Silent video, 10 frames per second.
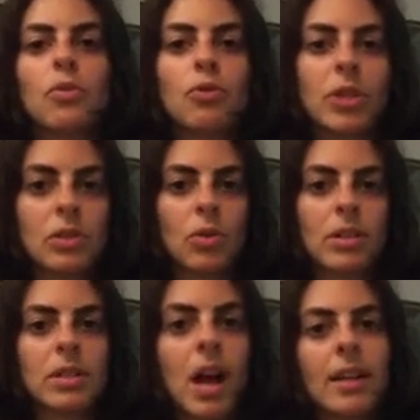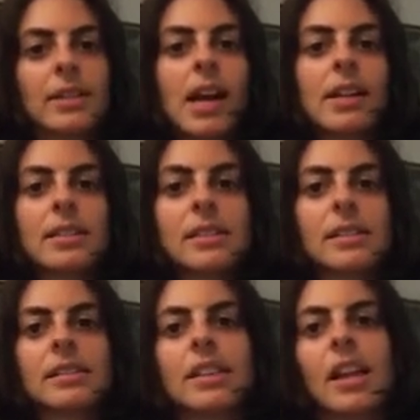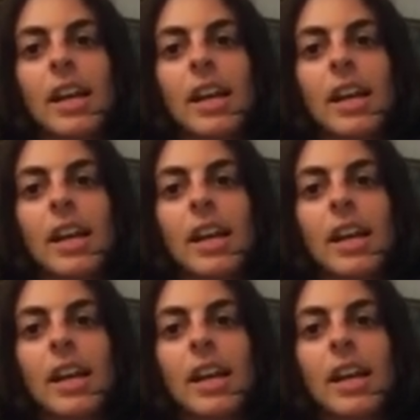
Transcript: resource contexts